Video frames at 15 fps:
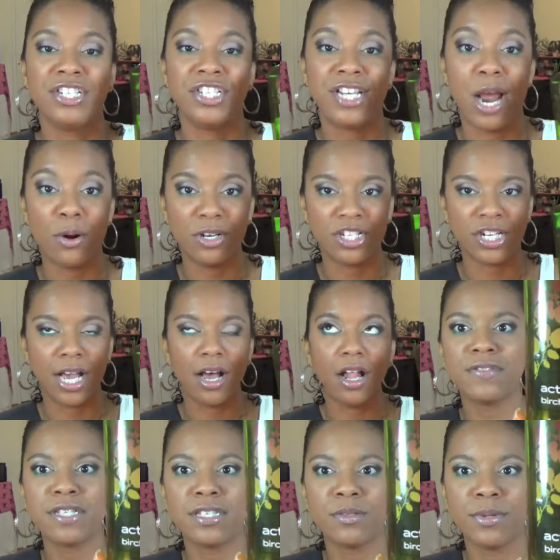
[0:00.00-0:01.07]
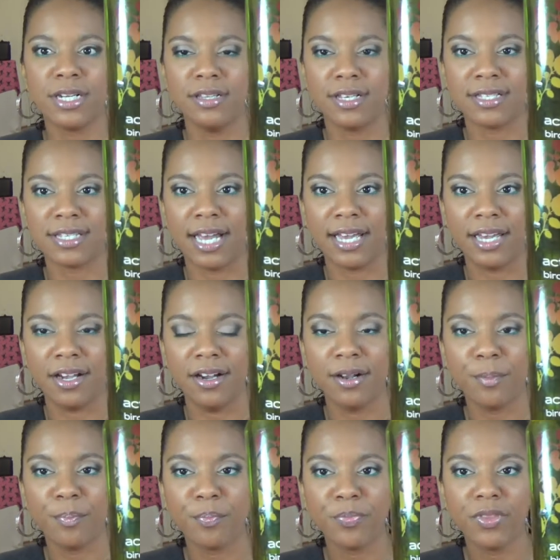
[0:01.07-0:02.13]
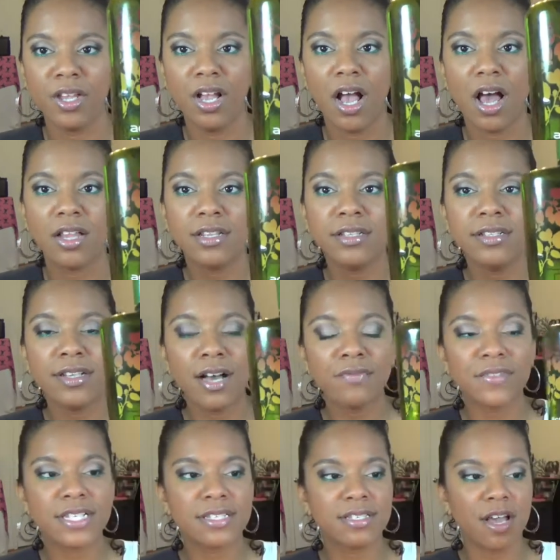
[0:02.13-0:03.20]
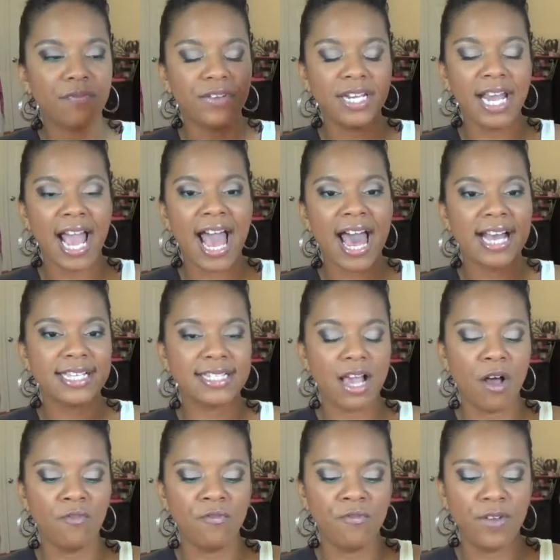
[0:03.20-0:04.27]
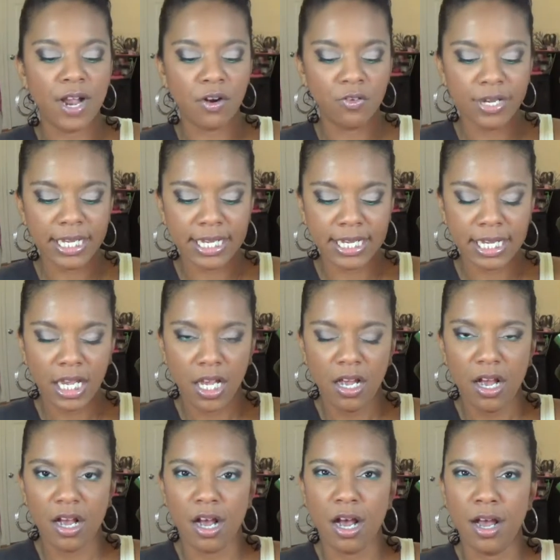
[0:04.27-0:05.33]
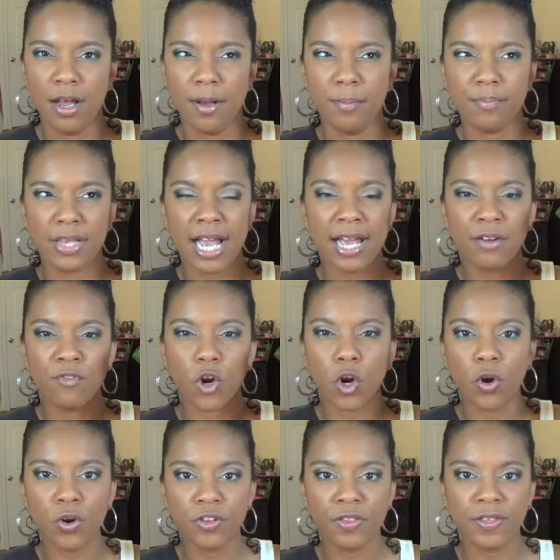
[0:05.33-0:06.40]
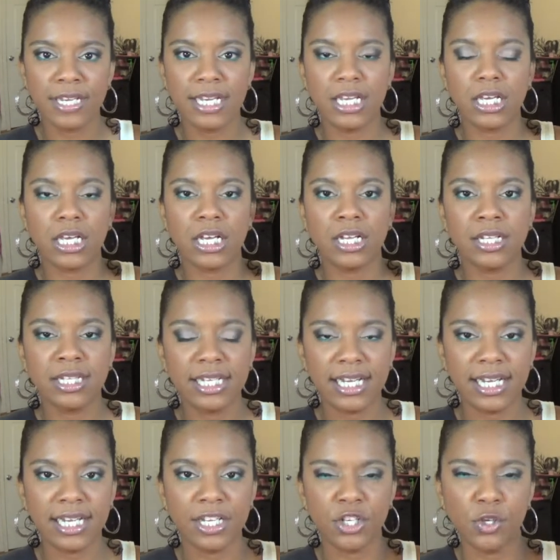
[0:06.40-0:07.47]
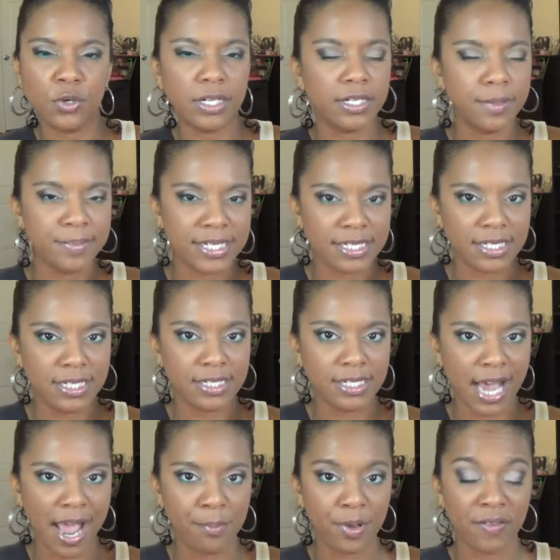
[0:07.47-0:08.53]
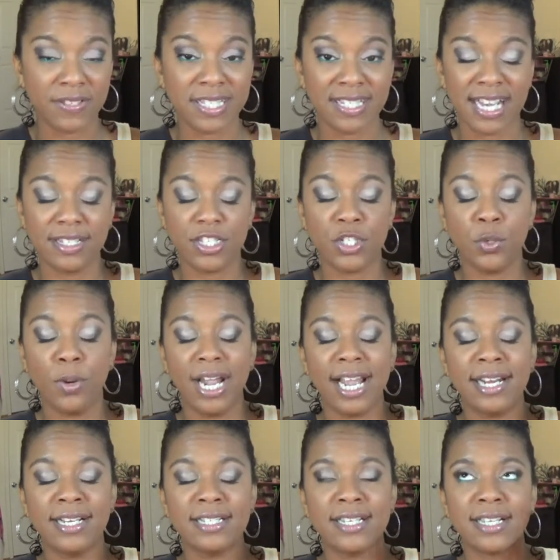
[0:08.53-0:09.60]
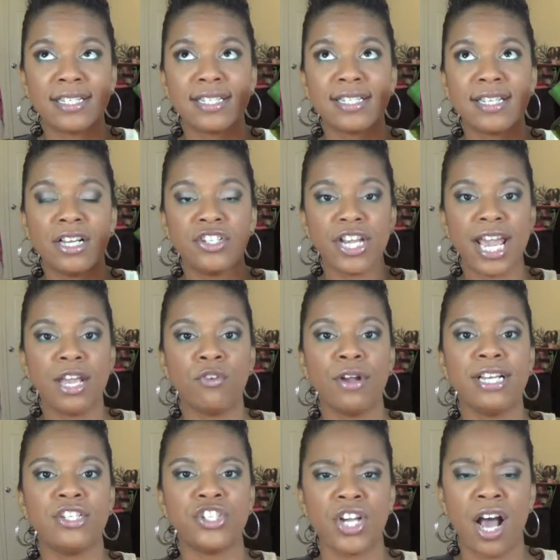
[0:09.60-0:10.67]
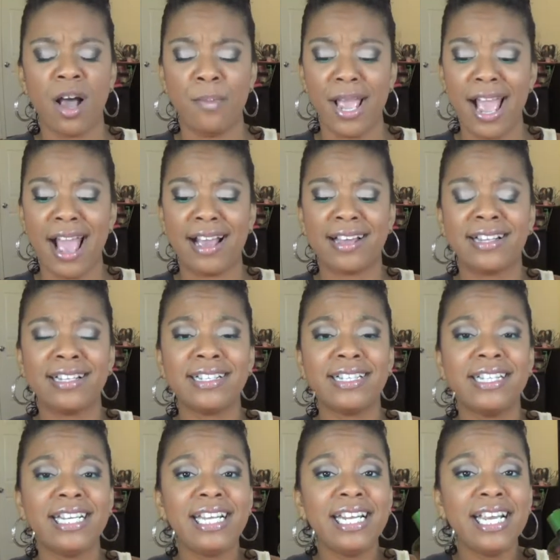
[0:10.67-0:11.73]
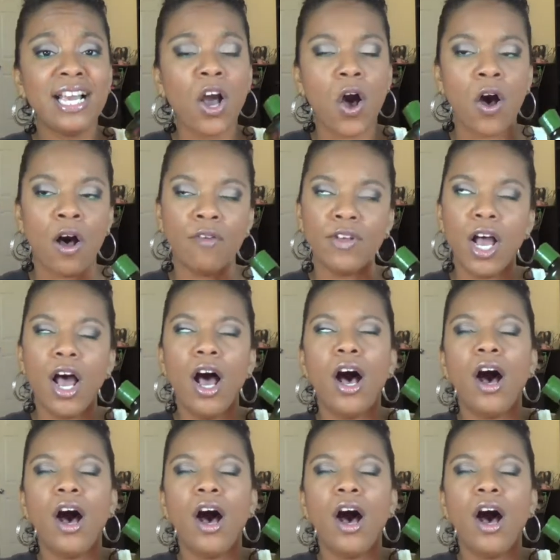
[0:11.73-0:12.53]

Shower Gel. This is what it looks like here. Love this stuff. It has a very kind of earthy, clean, eucalyptus-y type of scent to it, and it does such a great job at cleaning off